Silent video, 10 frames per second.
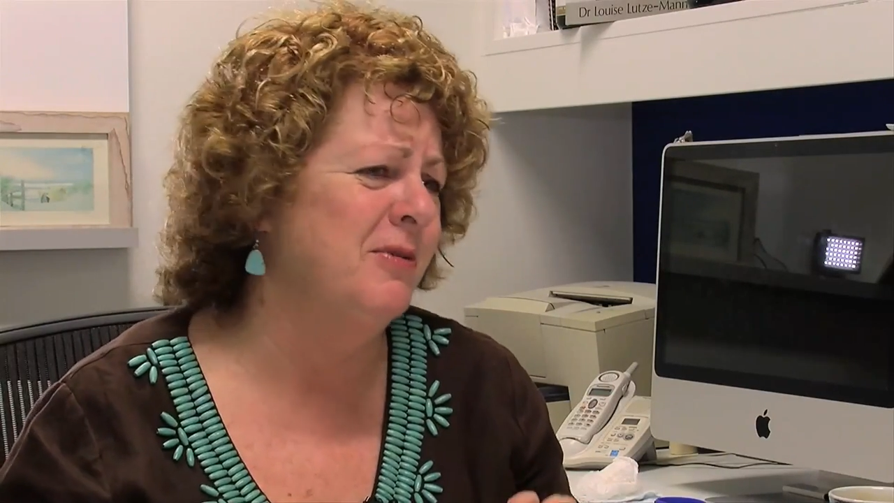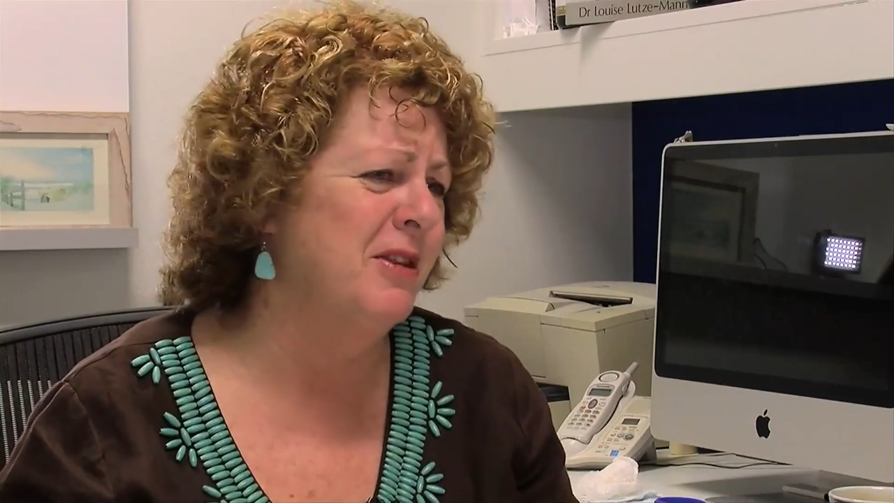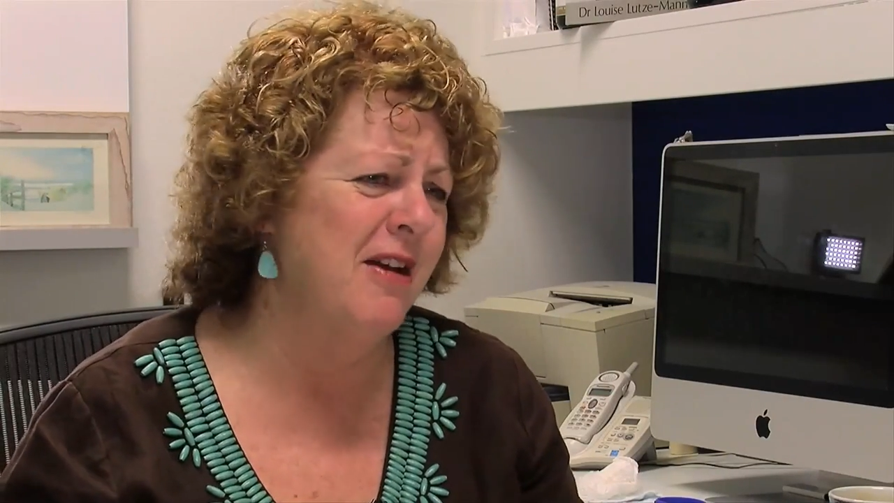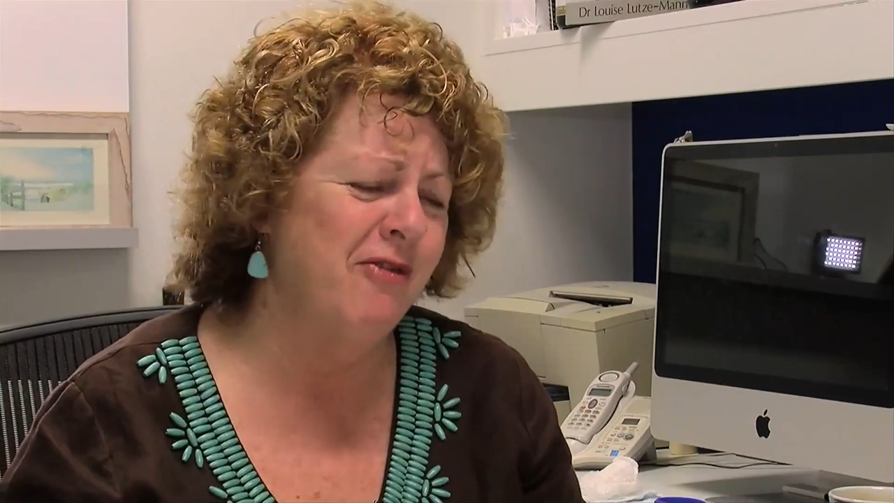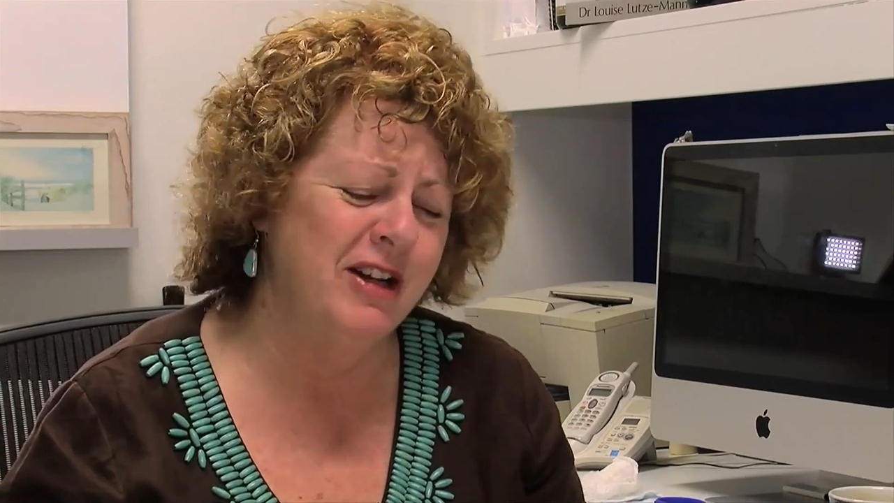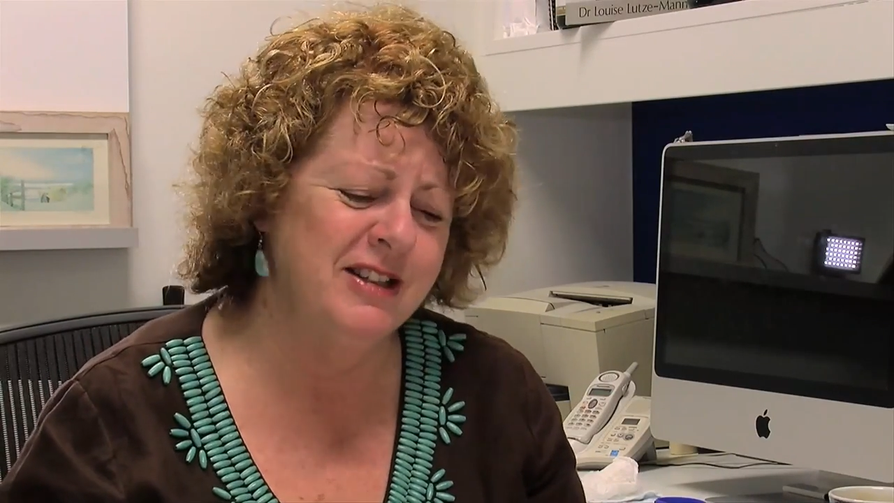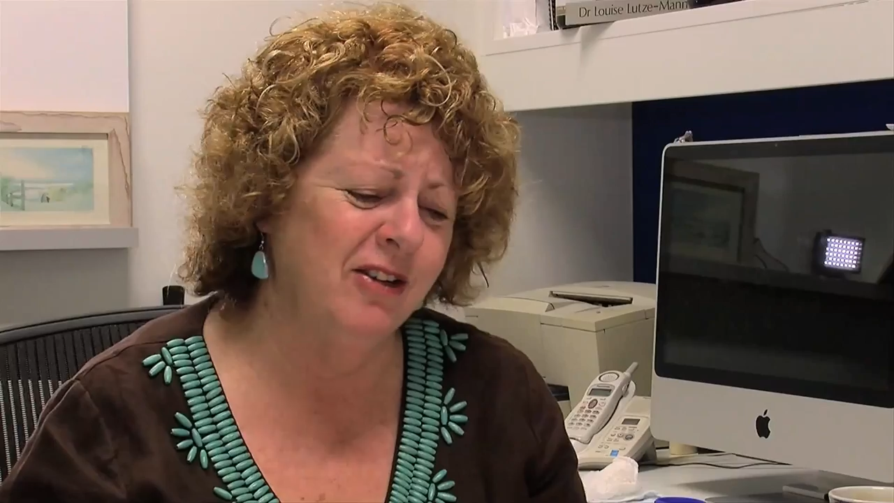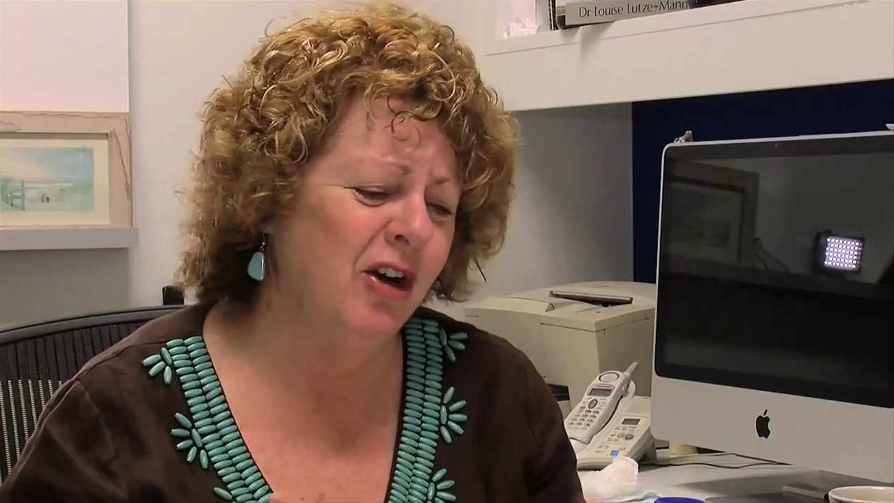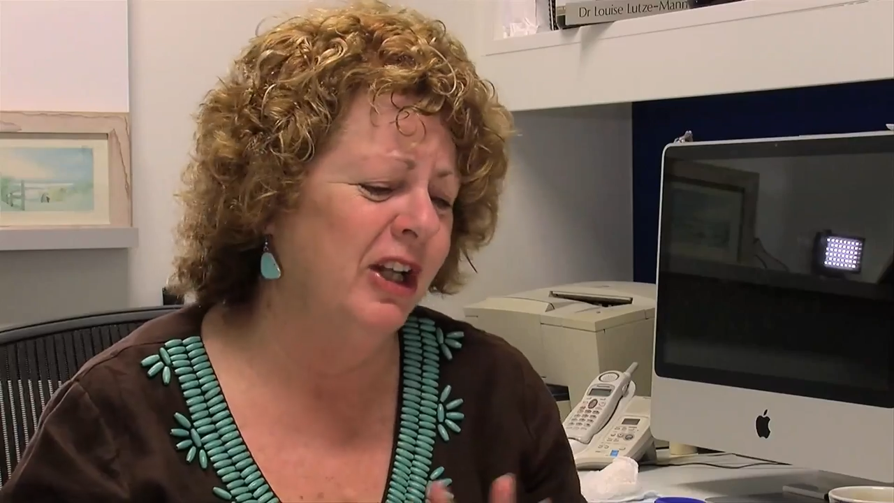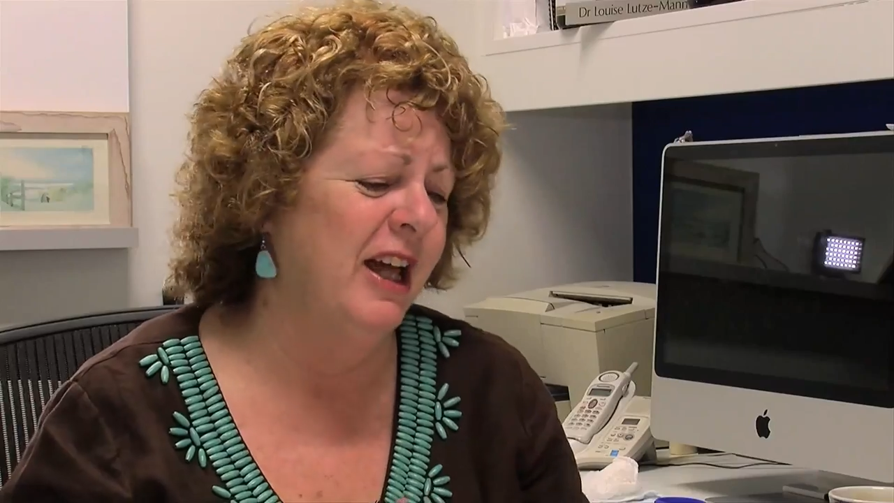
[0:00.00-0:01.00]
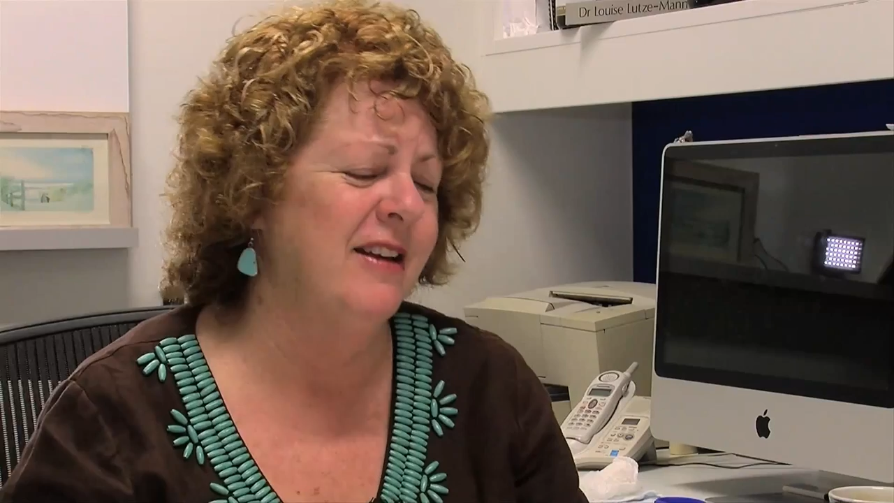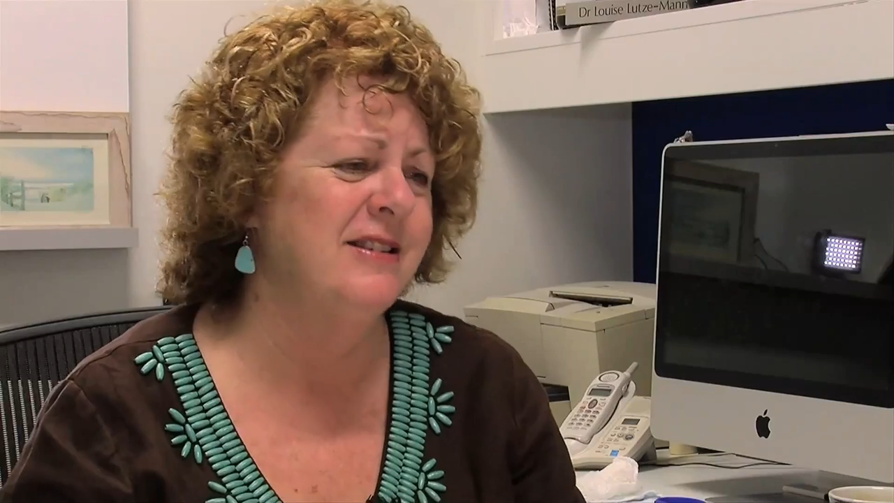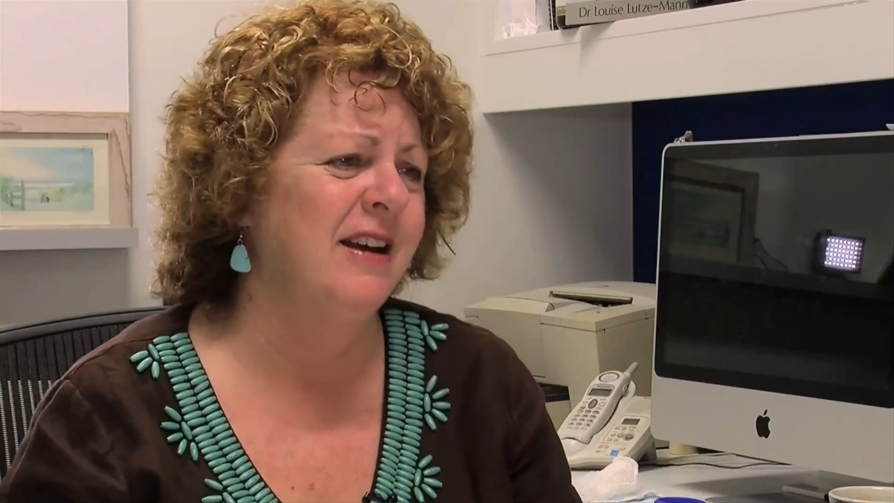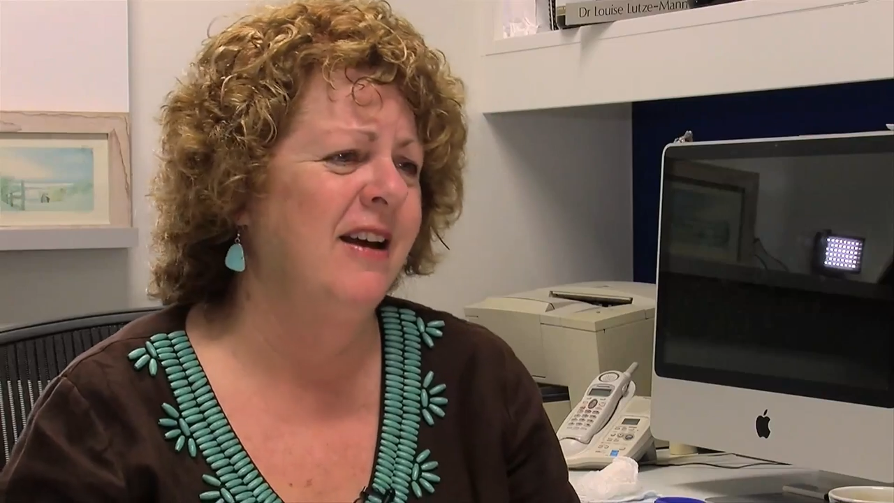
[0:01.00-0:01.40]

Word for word: with their friends and colleagues.